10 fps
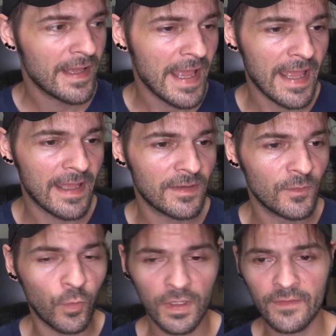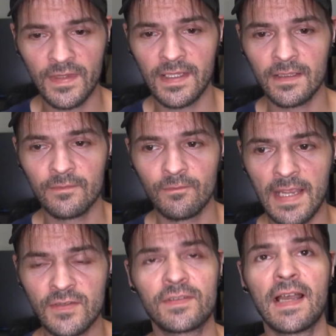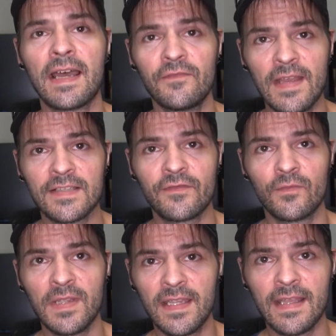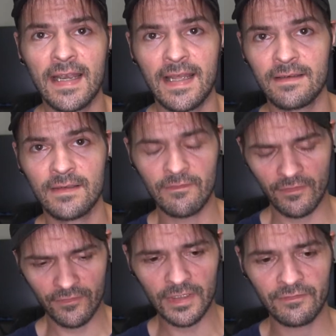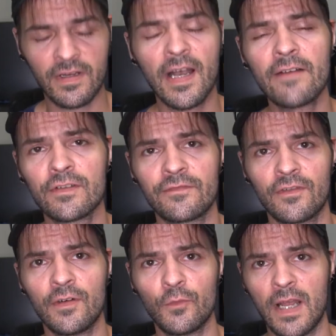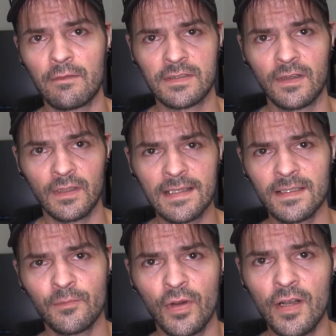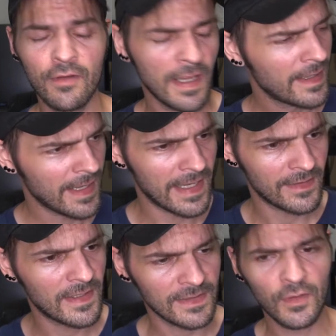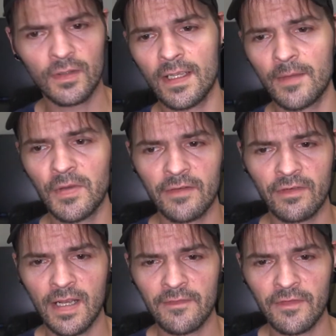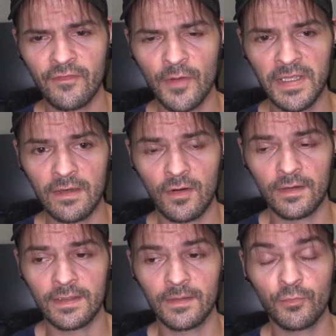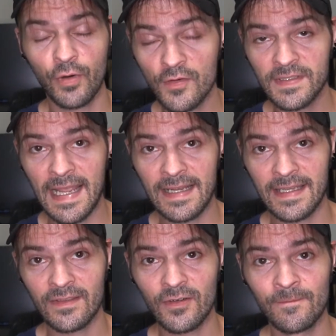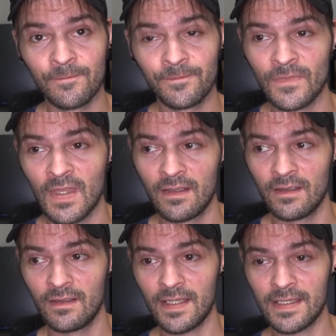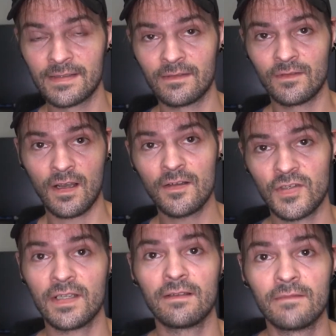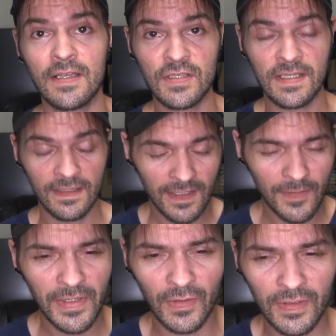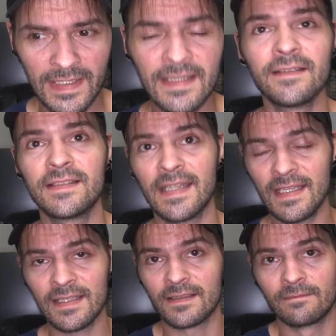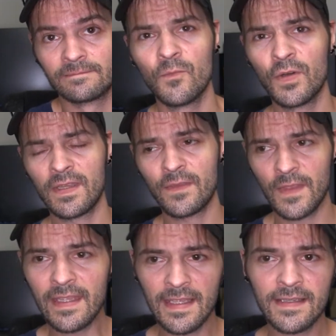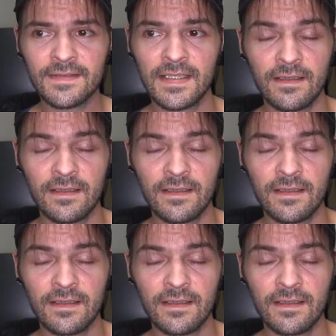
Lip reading: and one of the major side effects for me that I never really recovered from when I was on Lexapro, and it doesn't look like I'm going to recover from it on Prozac either, is nausea and just an inability to eat. But the thing is,